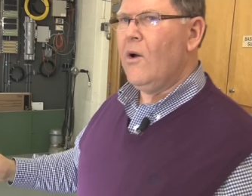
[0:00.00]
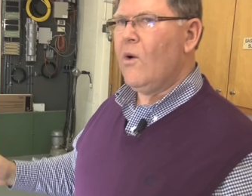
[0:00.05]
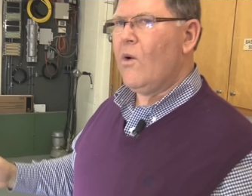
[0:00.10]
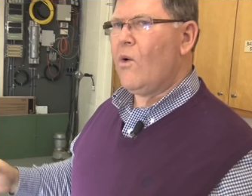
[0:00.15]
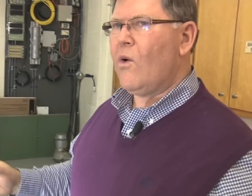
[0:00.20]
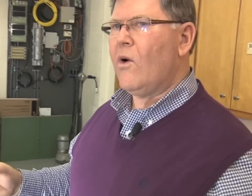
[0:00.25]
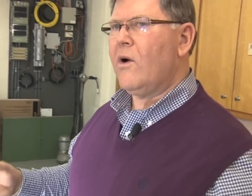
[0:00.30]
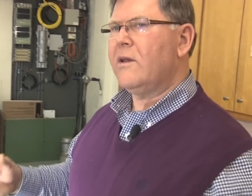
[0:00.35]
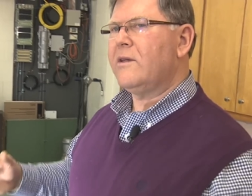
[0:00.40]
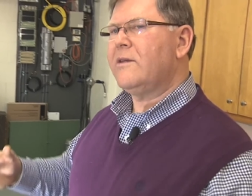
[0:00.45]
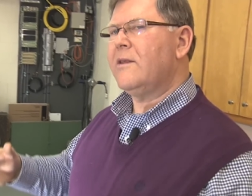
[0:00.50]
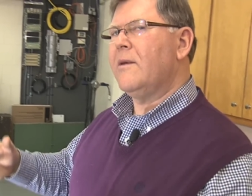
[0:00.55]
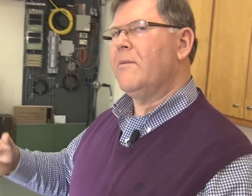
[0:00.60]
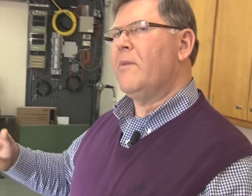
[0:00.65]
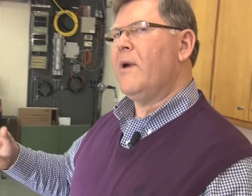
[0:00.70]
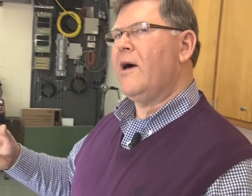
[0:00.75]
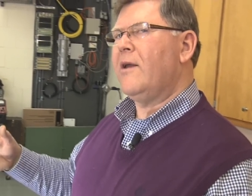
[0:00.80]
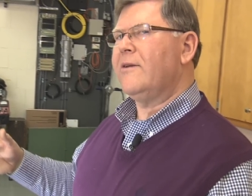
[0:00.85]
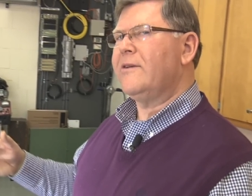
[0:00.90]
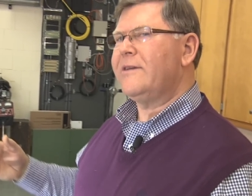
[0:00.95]
or it's the
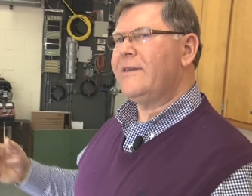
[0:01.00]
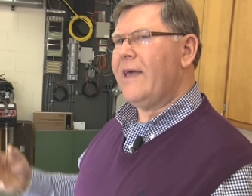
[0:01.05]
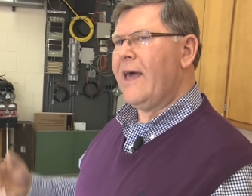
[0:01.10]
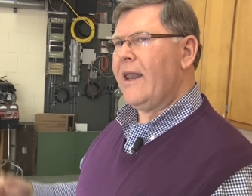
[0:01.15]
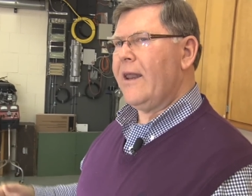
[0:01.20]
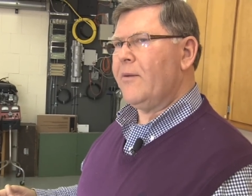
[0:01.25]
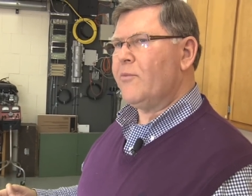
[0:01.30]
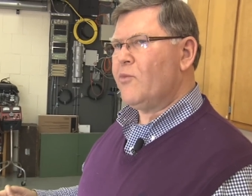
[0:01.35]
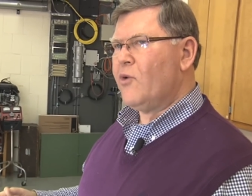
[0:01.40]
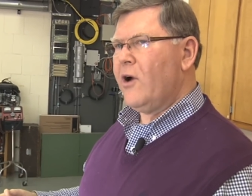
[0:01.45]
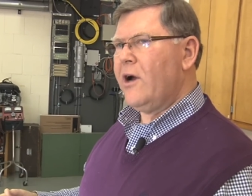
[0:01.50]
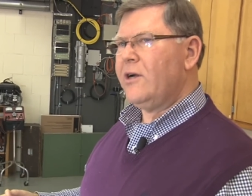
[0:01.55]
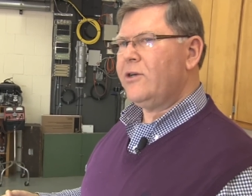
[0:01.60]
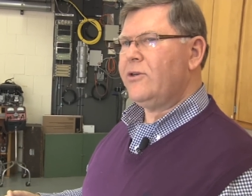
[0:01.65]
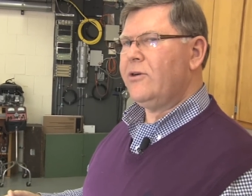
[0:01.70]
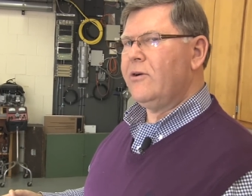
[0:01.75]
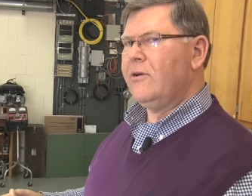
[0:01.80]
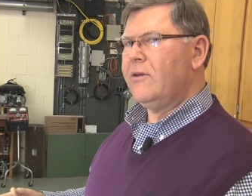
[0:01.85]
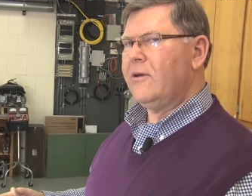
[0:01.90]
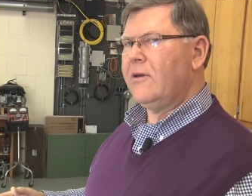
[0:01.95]
amount of static
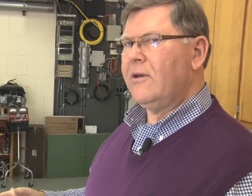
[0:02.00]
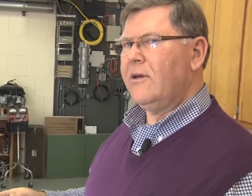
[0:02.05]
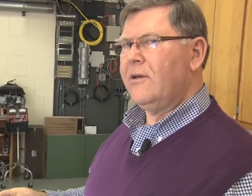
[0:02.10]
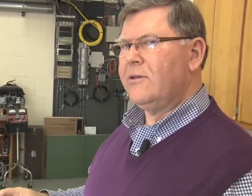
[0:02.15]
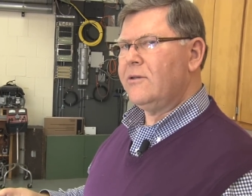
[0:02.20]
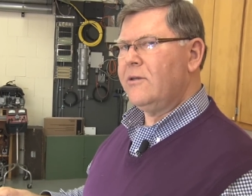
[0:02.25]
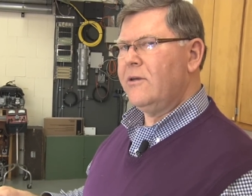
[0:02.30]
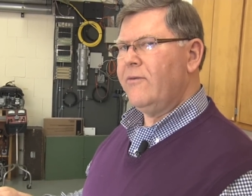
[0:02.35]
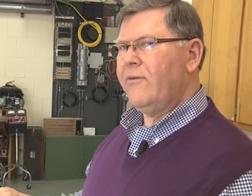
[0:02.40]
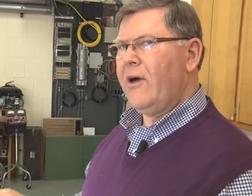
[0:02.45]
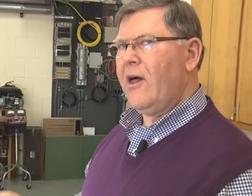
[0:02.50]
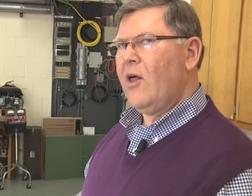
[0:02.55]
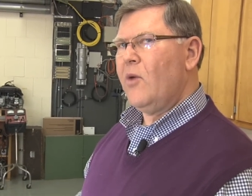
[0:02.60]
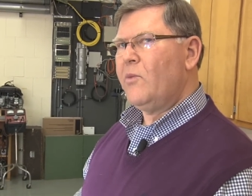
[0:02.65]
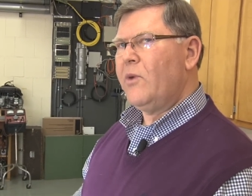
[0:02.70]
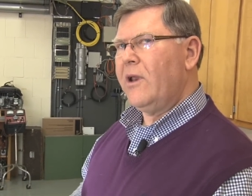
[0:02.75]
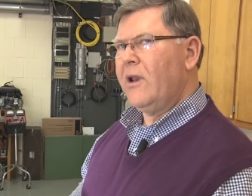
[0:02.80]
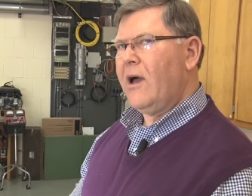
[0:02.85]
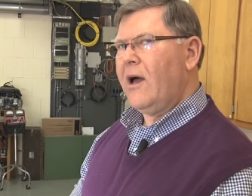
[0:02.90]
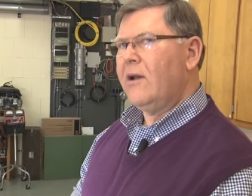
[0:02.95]
pressure that is
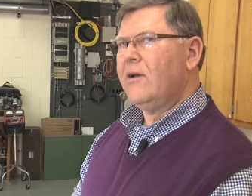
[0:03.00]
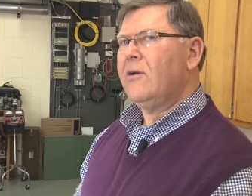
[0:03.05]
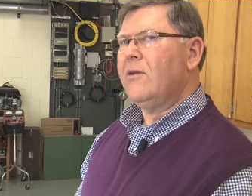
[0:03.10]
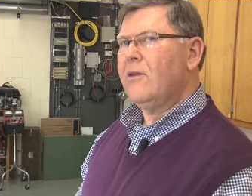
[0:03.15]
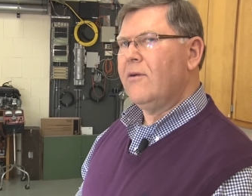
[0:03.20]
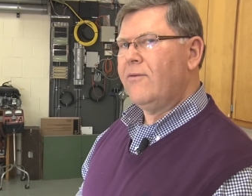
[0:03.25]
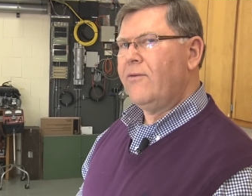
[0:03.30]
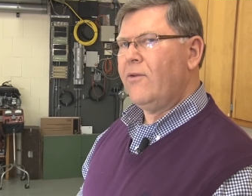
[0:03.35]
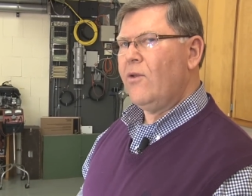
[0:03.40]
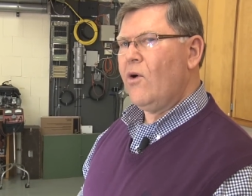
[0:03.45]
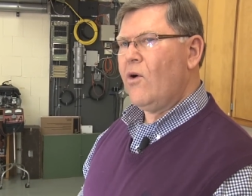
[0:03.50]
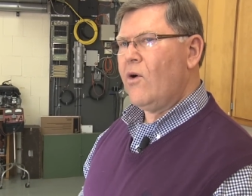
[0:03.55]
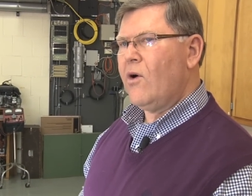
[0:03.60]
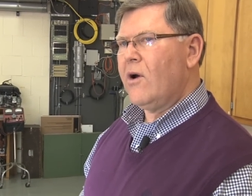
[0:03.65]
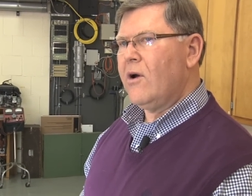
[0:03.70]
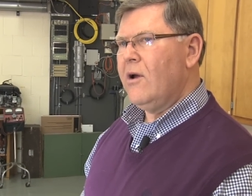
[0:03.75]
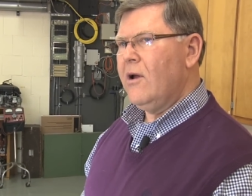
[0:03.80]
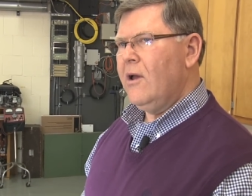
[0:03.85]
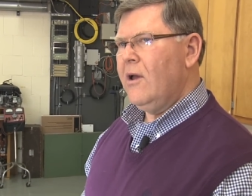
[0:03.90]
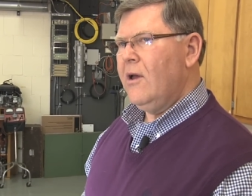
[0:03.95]
developing under the
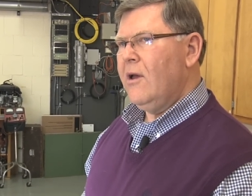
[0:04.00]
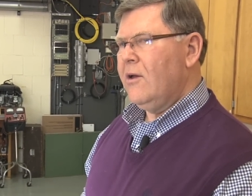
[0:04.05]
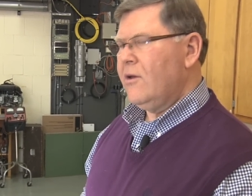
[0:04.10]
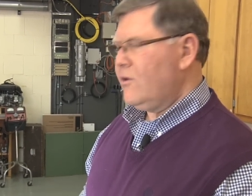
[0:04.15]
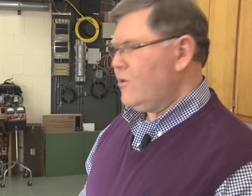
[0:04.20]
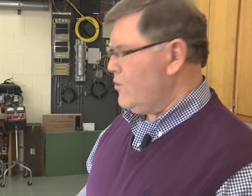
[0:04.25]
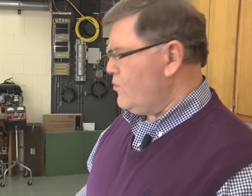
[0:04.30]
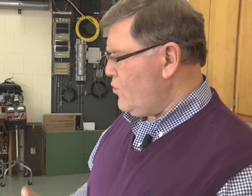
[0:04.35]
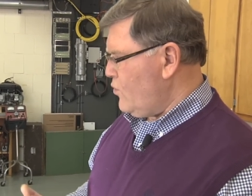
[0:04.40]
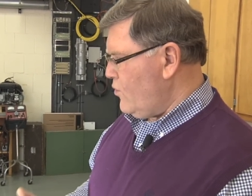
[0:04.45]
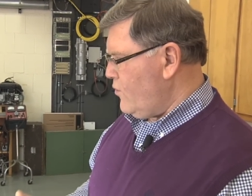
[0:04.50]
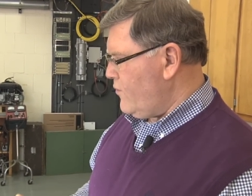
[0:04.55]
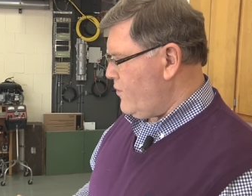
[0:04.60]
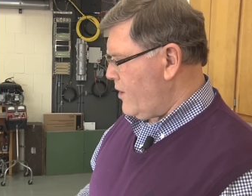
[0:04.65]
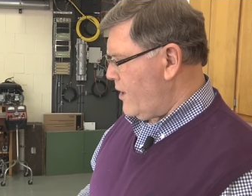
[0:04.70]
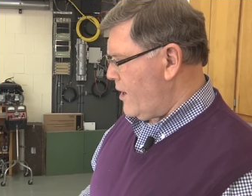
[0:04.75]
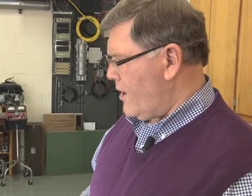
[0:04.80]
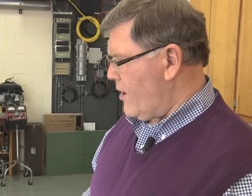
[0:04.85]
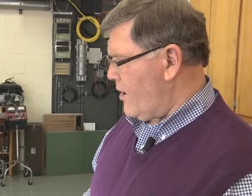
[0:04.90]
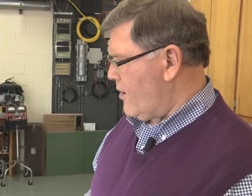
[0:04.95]
floor to move
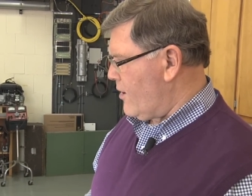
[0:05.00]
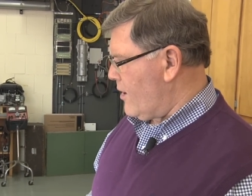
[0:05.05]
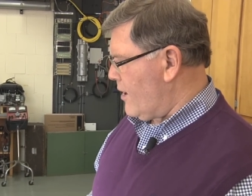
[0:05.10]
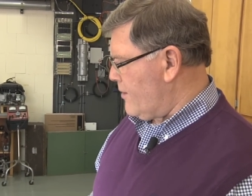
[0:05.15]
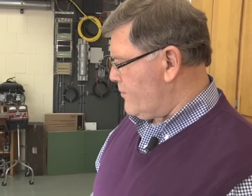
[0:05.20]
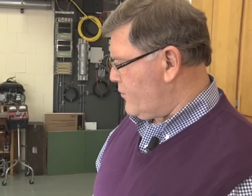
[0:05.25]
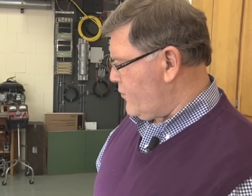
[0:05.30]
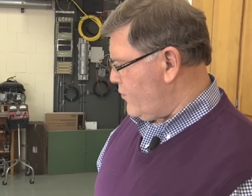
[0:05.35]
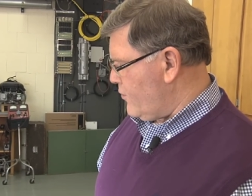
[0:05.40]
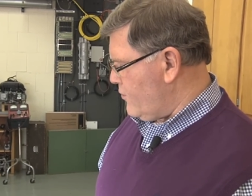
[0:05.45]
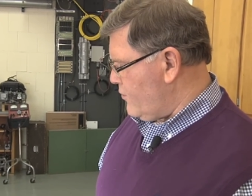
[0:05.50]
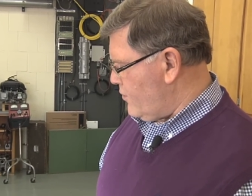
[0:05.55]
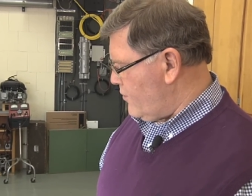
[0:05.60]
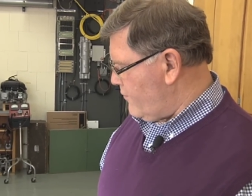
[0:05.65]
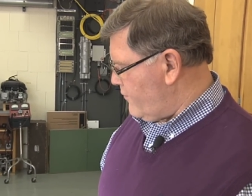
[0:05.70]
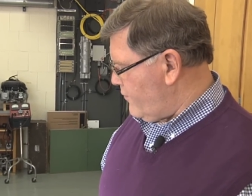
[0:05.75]
the air up through the